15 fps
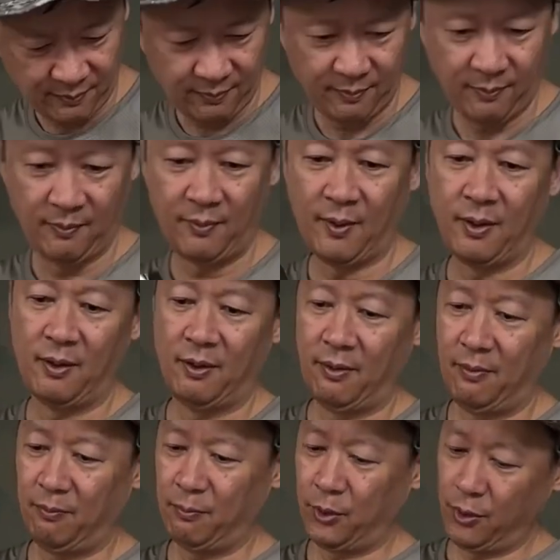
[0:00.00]
always a
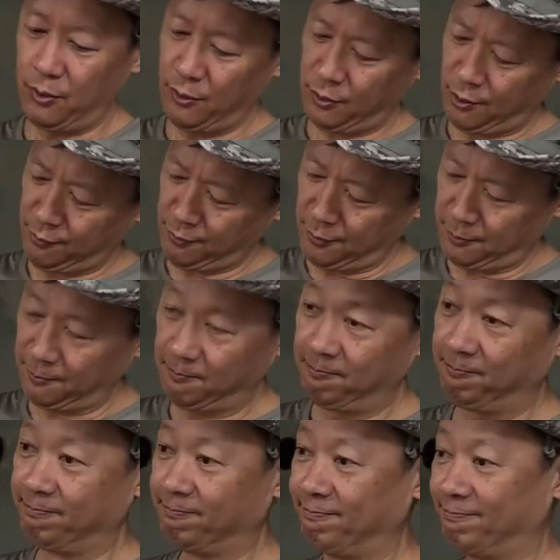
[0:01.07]
hybrid in
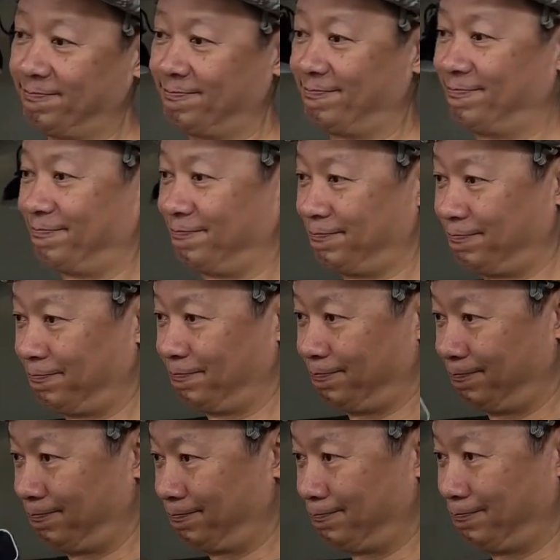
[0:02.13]
between. What
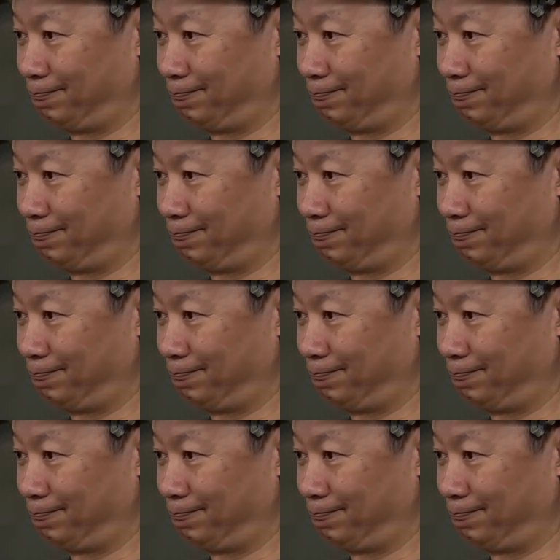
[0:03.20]
if we